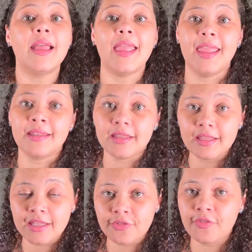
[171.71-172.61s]
And
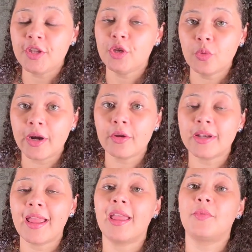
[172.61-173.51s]
if you are
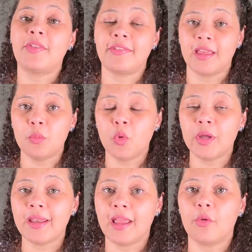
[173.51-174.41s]
gonna have
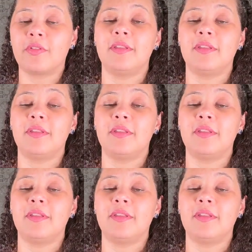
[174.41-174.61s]
someone else